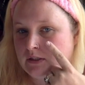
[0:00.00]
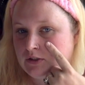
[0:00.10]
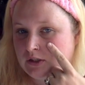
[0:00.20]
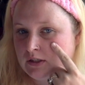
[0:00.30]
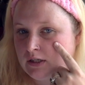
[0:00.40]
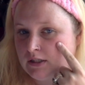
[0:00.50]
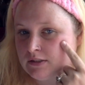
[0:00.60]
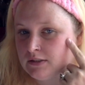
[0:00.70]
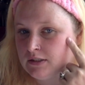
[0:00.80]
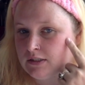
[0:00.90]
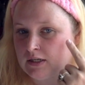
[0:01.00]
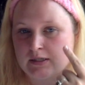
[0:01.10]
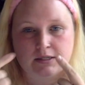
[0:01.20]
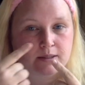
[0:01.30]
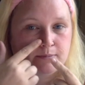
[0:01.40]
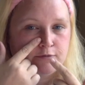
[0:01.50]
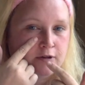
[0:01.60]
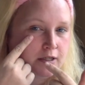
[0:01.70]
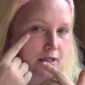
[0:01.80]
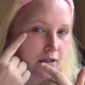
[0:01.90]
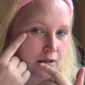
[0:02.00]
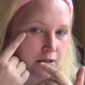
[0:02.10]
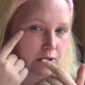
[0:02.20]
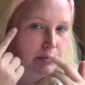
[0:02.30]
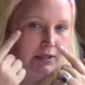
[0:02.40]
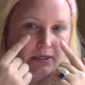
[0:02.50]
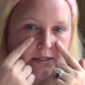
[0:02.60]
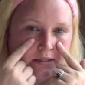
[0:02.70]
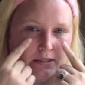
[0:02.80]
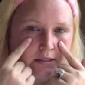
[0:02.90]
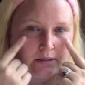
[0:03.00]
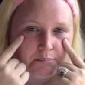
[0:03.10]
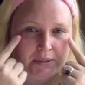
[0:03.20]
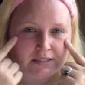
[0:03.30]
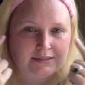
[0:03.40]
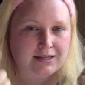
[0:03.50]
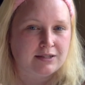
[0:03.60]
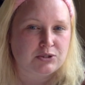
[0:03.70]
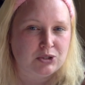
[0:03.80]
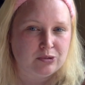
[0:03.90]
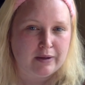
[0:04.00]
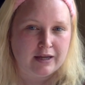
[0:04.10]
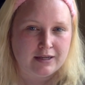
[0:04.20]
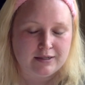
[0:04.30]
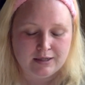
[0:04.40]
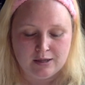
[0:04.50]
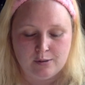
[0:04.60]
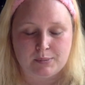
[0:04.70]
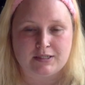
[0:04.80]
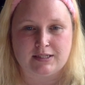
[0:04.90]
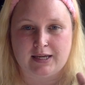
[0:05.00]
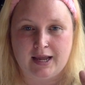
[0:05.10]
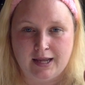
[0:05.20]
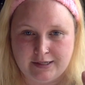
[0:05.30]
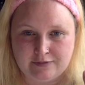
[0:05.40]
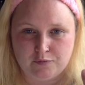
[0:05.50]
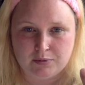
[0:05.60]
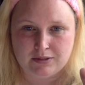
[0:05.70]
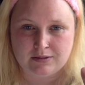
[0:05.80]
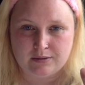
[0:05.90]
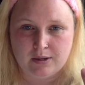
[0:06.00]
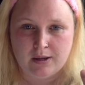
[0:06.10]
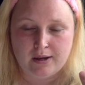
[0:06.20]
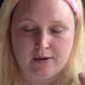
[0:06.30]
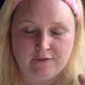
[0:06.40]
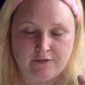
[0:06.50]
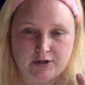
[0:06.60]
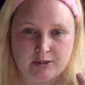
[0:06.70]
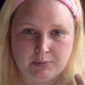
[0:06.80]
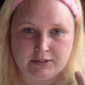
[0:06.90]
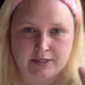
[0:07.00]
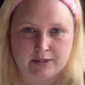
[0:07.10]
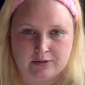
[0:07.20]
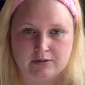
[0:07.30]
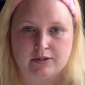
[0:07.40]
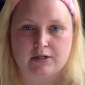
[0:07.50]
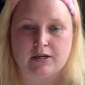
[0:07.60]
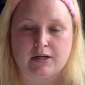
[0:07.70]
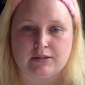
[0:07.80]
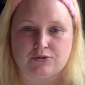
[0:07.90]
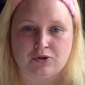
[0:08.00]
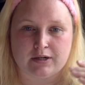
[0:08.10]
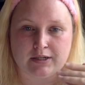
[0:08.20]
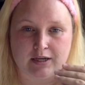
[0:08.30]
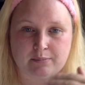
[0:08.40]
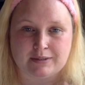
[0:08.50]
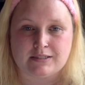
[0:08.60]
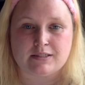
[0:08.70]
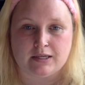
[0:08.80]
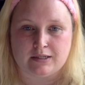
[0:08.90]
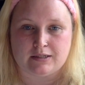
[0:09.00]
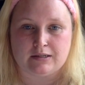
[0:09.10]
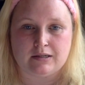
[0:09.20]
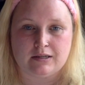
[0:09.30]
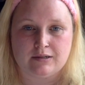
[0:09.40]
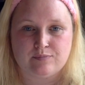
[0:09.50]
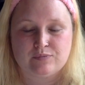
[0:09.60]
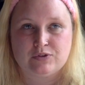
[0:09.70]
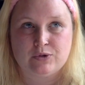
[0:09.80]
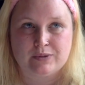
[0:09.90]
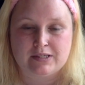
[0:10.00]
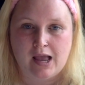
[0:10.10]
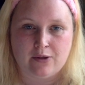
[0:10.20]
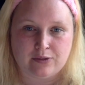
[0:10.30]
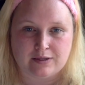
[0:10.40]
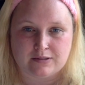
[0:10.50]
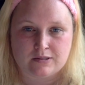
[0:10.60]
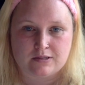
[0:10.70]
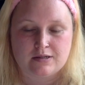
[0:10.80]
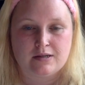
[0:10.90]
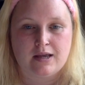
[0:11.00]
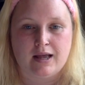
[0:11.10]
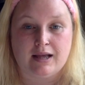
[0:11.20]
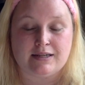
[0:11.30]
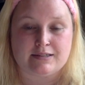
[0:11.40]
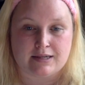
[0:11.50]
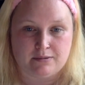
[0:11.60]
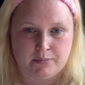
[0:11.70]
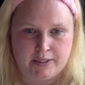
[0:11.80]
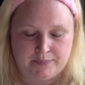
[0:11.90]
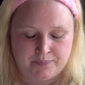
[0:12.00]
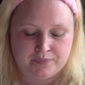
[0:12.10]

As you can kind of see, I am fighting a little bit here, but it's not too bad because I have been very particular in trying to get my skin to its healthiest as it can be.